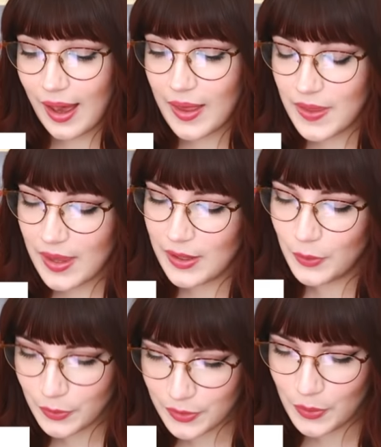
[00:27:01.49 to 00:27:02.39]
And then
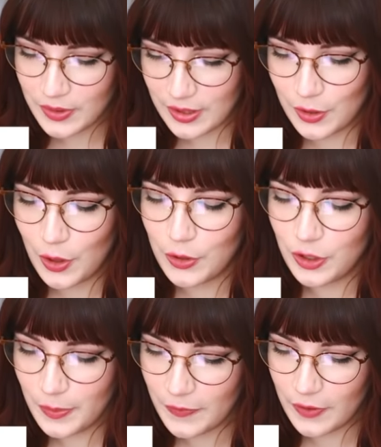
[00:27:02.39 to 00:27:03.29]
they also wanted to know,
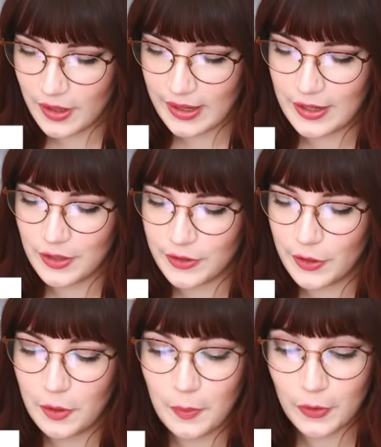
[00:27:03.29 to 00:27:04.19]
do you prefer your cages
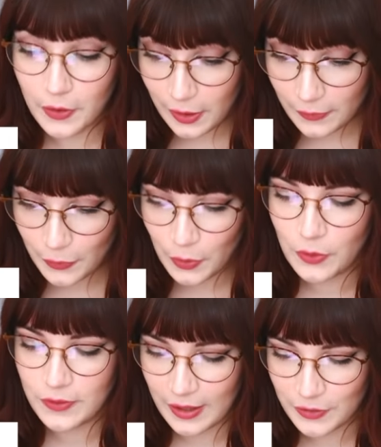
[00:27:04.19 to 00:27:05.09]
to look more colourful
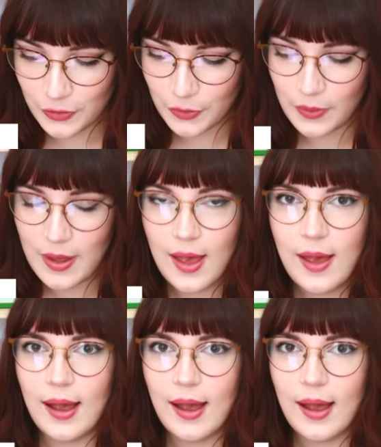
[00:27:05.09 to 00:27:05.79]
or natural?